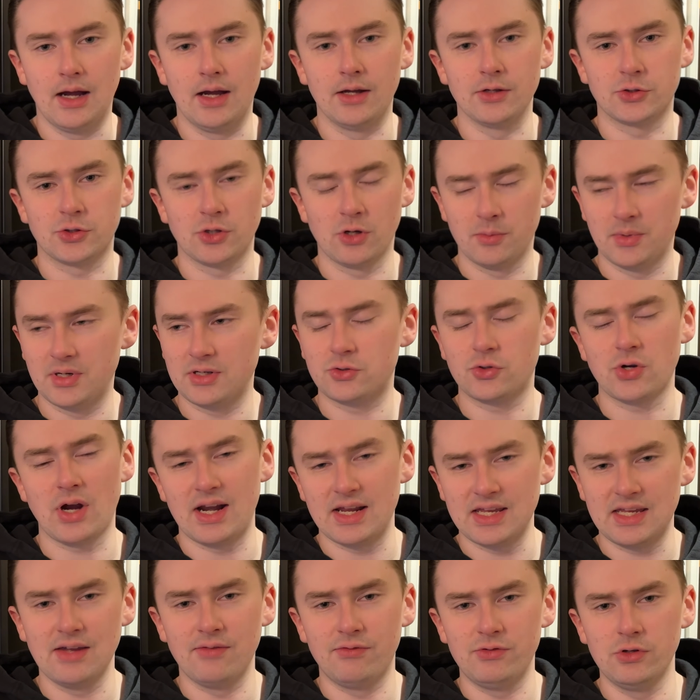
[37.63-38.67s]
So I'm going to try
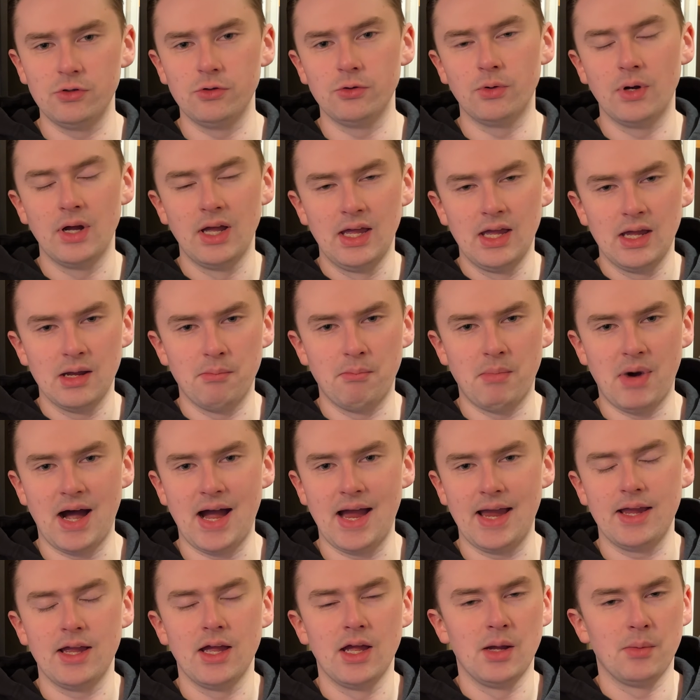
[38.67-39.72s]
to give you
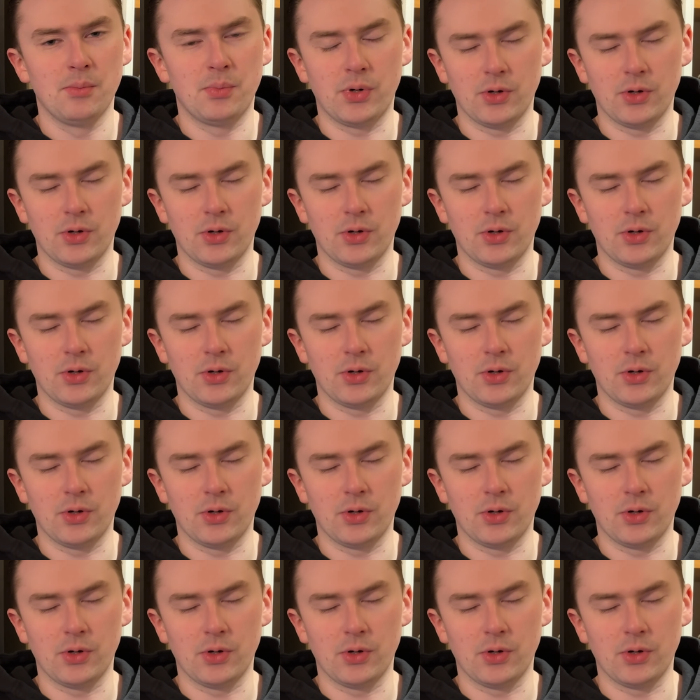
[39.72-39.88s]
my